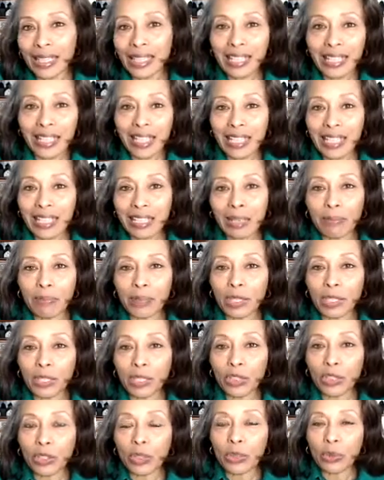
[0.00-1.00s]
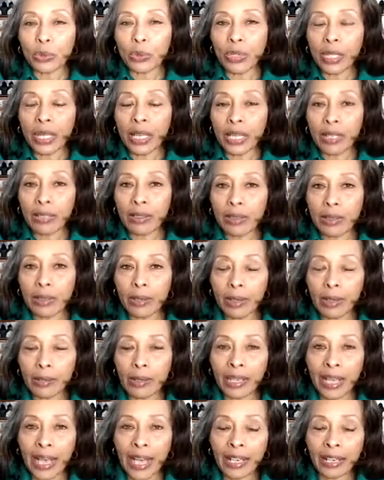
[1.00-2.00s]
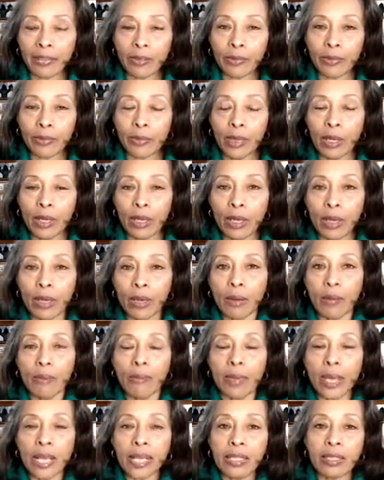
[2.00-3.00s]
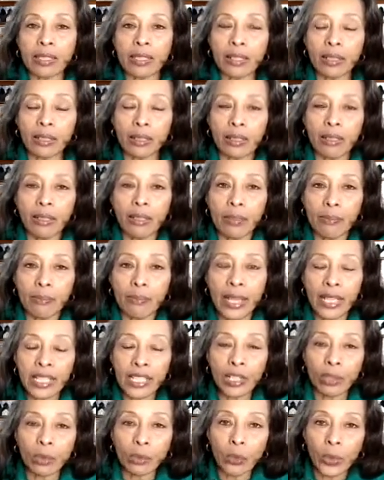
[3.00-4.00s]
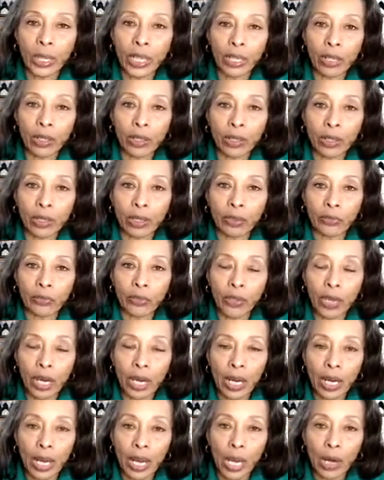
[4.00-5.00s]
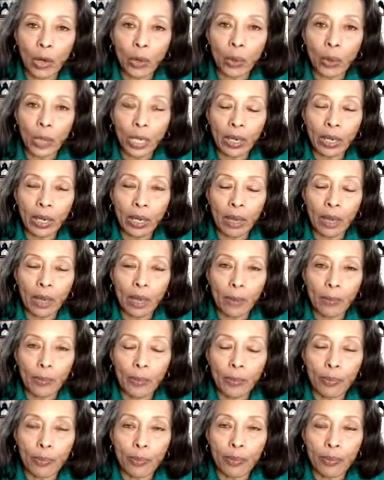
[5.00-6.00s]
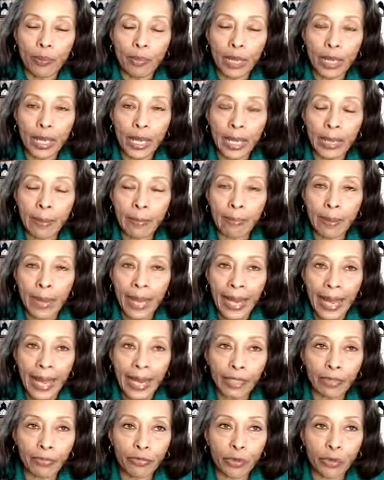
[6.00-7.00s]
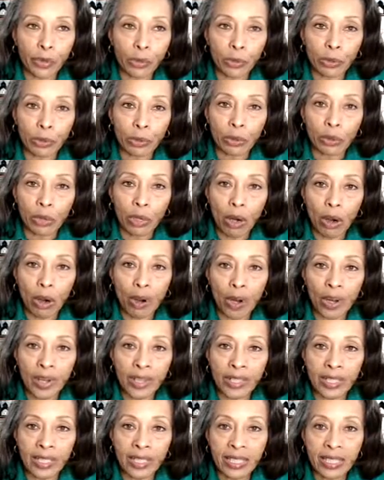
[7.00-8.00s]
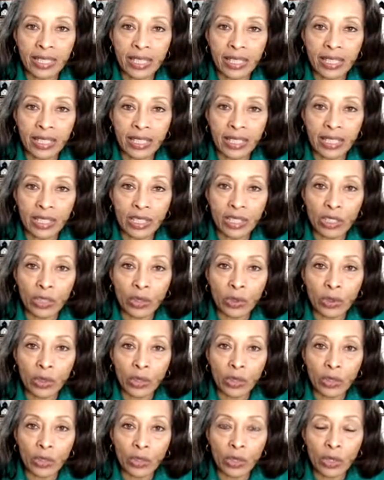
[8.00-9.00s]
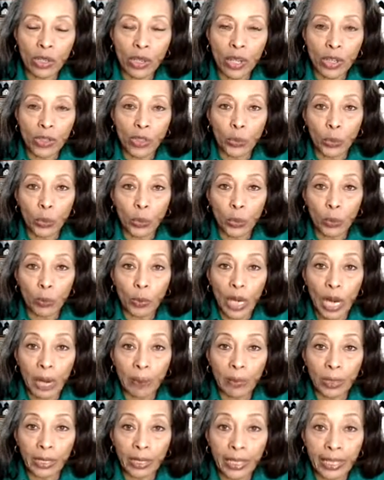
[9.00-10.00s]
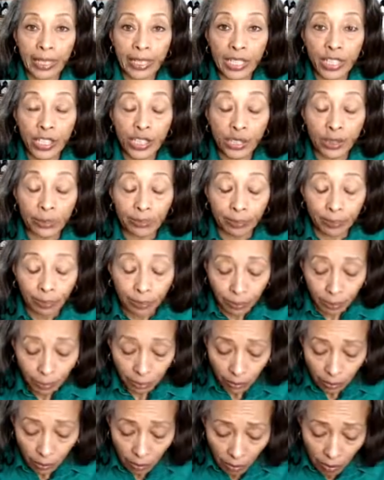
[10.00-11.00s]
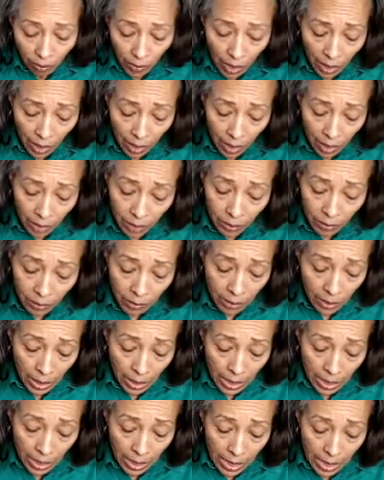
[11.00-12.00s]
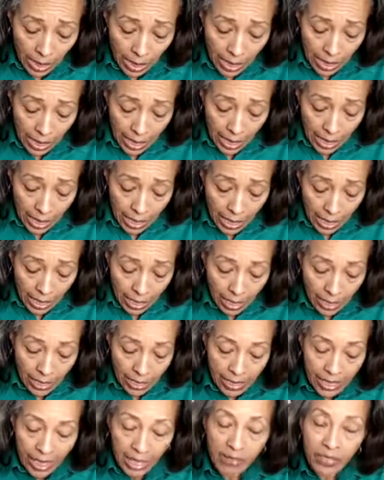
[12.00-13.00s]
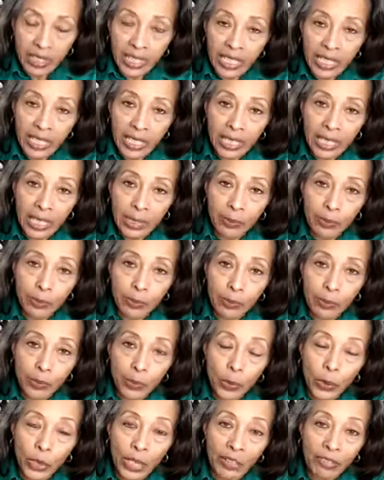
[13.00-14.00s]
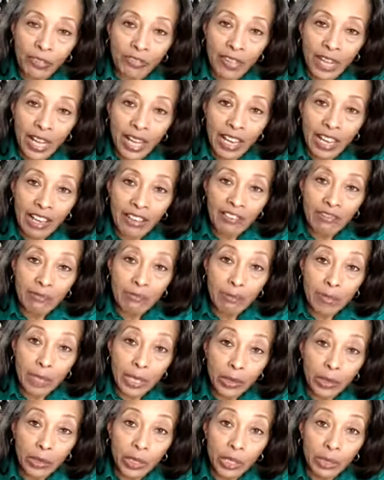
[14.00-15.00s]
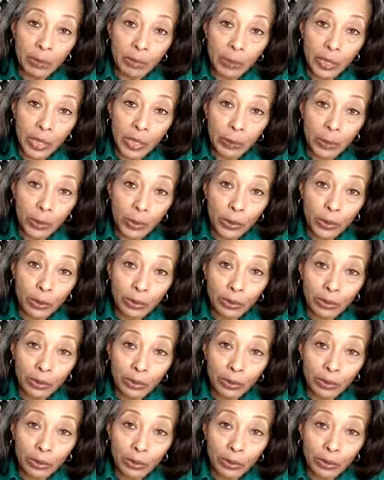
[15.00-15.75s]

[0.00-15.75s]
it's something to do that kind of makes it aware of how impactful heart disease is on the world population. 17.5 million people